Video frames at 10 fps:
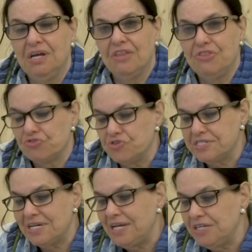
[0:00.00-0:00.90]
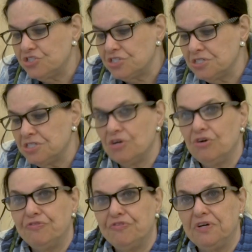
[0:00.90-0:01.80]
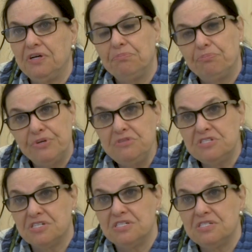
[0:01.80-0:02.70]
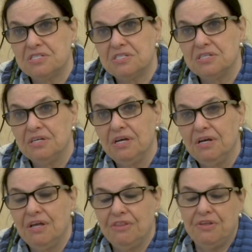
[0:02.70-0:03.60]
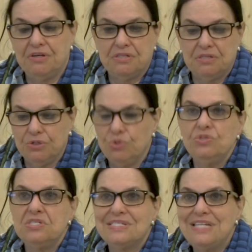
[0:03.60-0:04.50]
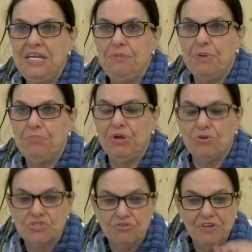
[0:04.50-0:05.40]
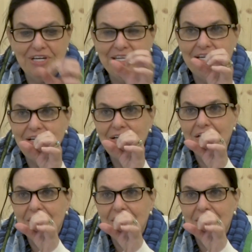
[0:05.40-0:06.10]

There is a legend of a princess that couldn't sleep because of a little